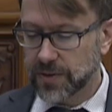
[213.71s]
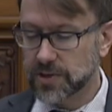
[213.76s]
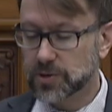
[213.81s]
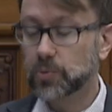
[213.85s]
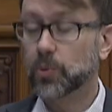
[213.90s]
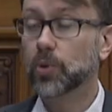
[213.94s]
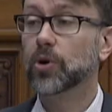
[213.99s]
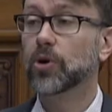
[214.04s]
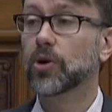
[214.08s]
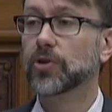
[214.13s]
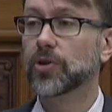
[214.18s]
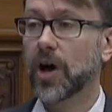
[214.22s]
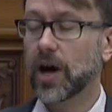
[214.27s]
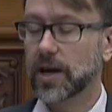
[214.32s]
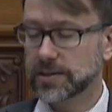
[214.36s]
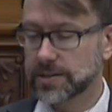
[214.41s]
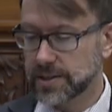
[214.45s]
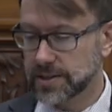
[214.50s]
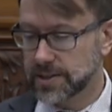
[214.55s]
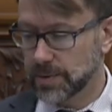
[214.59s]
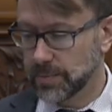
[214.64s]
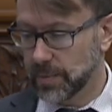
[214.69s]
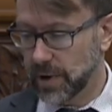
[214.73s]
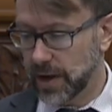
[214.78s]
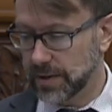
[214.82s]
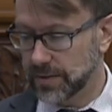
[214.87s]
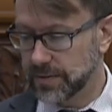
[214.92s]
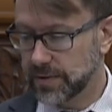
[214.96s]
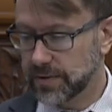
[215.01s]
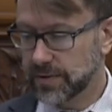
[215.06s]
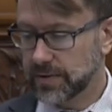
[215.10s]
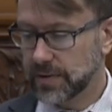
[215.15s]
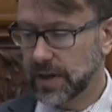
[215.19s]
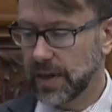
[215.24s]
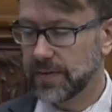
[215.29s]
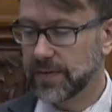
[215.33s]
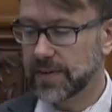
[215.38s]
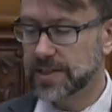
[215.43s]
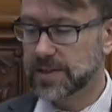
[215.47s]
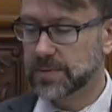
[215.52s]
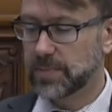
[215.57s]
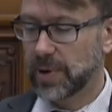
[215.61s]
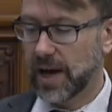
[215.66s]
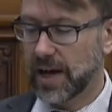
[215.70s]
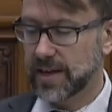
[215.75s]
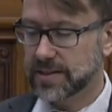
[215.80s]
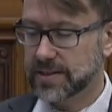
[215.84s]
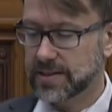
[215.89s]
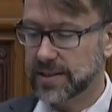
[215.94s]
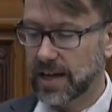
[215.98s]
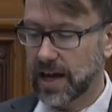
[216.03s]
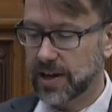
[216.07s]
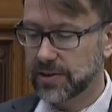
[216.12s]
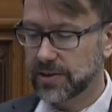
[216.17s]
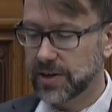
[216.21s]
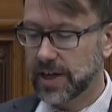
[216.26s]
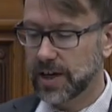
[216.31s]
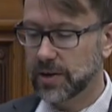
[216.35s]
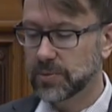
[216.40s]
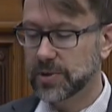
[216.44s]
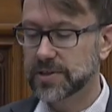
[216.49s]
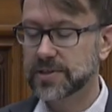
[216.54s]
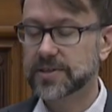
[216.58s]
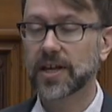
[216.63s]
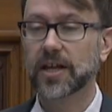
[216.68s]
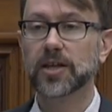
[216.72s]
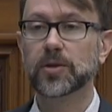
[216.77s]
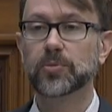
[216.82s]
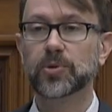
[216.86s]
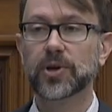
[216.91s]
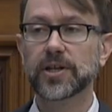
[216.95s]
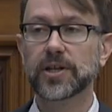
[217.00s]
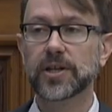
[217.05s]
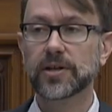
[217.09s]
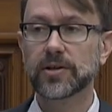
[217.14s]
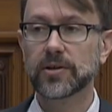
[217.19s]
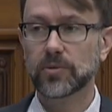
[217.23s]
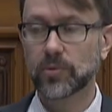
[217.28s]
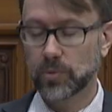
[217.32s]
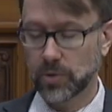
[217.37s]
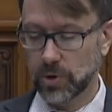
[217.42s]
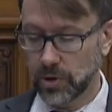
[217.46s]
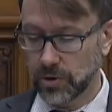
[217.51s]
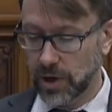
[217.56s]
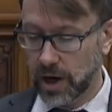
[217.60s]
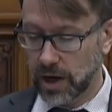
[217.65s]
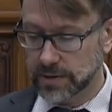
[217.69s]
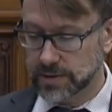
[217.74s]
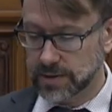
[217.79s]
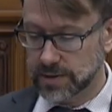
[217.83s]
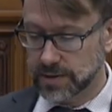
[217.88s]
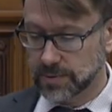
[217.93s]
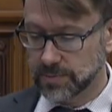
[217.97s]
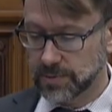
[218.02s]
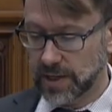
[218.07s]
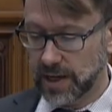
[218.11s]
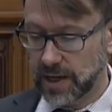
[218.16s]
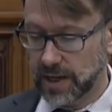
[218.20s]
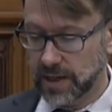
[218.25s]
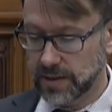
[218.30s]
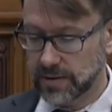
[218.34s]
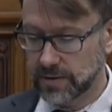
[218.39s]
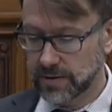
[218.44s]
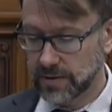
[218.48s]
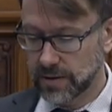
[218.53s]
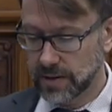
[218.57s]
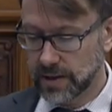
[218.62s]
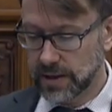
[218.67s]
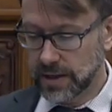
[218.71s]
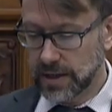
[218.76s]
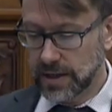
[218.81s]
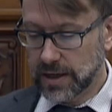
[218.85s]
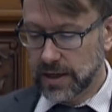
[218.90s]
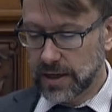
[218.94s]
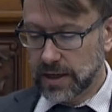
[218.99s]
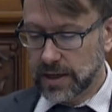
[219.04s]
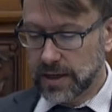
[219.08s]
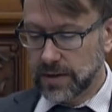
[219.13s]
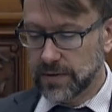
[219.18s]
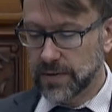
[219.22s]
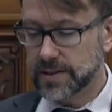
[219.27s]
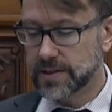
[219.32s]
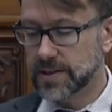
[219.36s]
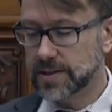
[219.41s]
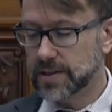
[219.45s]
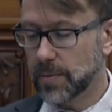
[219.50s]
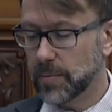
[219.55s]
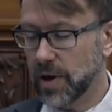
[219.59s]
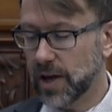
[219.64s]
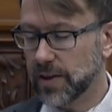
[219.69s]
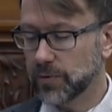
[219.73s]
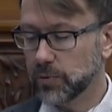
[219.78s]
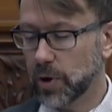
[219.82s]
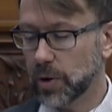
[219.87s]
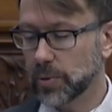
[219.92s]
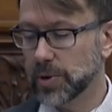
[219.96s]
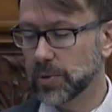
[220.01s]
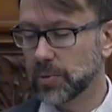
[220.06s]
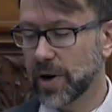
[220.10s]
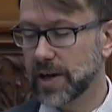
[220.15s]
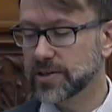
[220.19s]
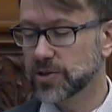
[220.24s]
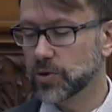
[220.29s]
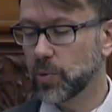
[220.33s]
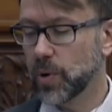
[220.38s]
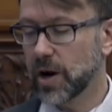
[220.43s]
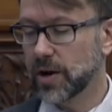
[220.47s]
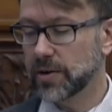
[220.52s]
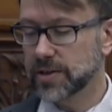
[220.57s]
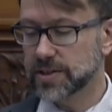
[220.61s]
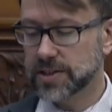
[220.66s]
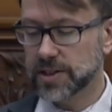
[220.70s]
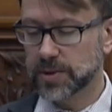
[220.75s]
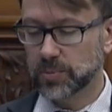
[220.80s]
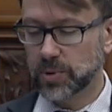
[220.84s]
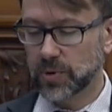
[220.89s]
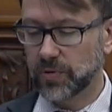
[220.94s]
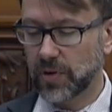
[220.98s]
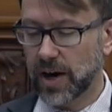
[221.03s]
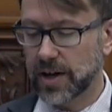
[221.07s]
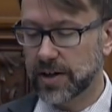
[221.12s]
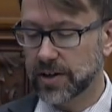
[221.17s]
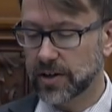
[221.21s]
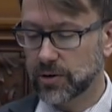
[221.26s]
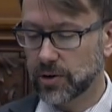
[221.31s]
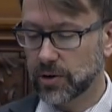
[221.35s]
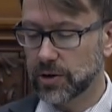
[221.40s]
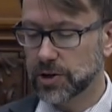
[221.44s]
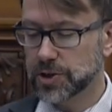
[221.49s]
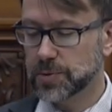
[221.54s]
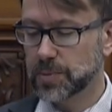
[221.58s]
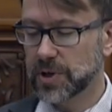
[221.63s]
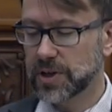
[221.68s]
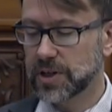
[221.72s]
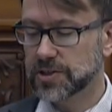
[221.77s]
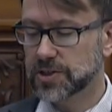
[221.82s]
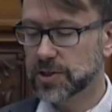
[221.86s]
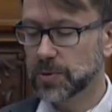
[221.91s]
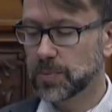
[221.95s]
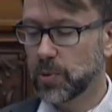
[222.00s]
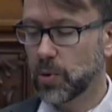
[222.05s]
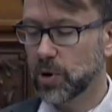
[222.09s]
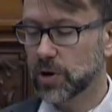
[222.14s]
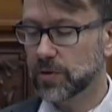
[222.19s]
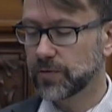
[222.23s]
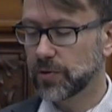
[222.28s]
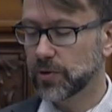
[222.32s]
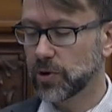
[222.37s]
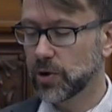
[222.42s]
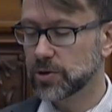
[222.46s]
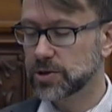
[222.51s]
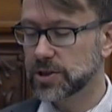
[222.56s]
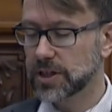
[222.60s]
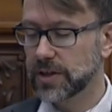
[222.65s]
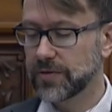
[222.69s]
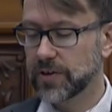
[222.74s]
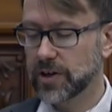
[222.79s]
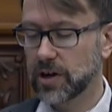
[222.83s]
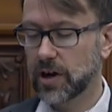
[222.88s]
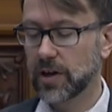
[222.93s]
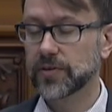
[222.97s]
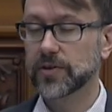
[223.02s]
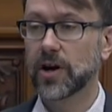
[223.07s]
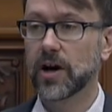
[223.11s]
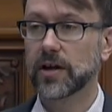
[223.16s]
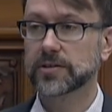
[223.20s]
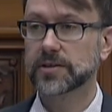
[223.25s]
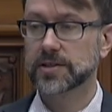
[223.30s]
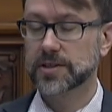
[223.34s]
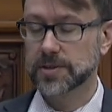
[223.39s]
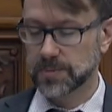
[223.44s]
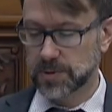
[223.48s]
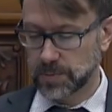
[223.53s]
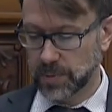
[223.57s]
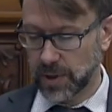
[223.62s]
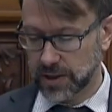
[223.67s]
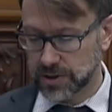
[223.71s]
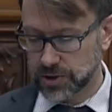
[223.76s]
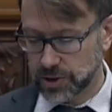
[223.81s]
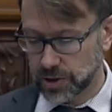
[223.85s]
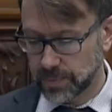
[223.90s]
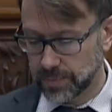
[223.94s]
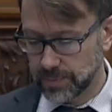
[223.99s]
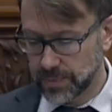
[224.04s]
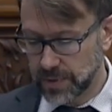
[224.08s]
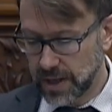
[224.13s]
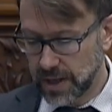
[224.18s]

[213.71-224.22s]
is World Autism Month, and this past Saturday we celebrated World Autism Day. This is a month where we raise awareness and provide encouragement and support for those living on the autism spectrum.